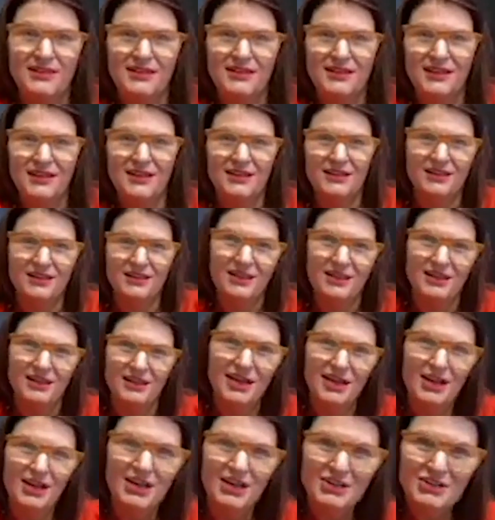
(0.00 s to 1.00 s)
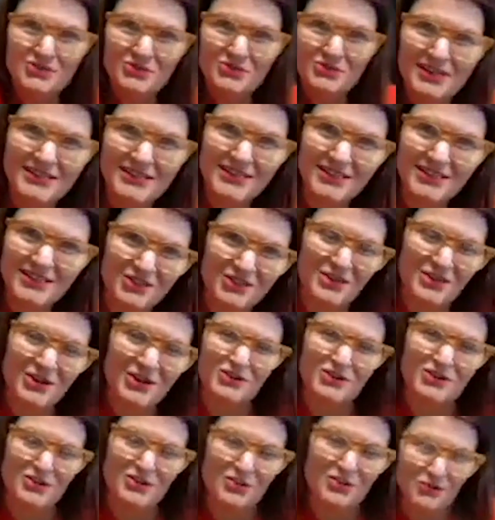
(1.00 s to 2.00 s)
$100 to
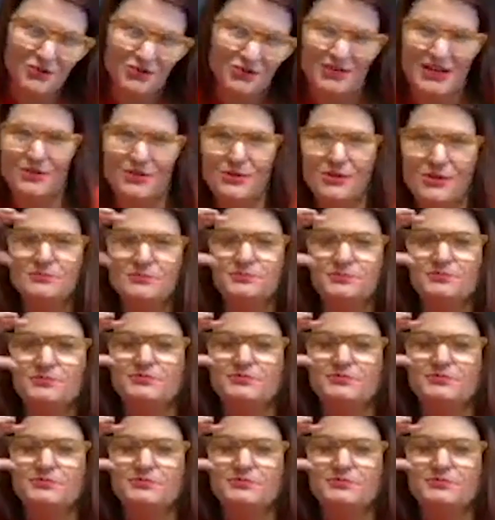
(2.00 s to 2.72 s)
$200 an hour.